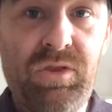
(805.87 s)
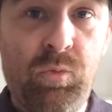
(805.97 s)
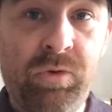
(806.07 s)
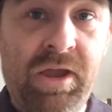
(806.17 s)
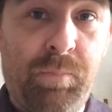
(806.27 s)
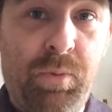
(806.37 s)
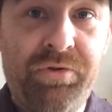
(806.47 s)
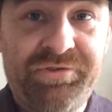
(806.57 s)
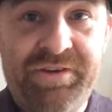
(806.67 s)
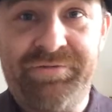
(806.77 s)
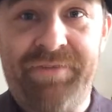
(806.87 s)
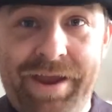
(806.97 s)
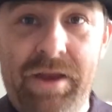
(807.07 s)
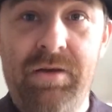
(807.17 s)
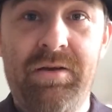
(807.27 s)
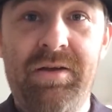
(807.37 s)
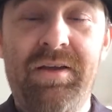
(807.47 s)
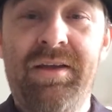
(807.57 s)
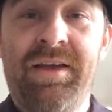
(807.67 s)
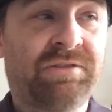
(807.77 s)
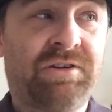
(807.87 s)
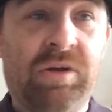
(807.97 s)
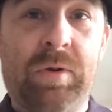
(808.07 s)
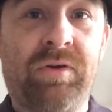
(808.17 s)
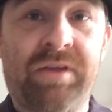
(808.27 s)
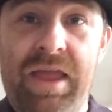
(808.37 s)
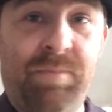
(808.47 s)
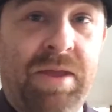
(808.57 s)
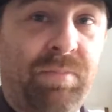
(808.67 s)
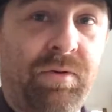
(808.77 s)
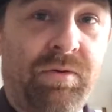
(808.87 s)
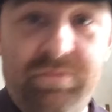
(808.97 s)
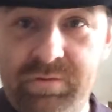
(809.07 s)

When King of Paul says faggot, he's not talking about gay people.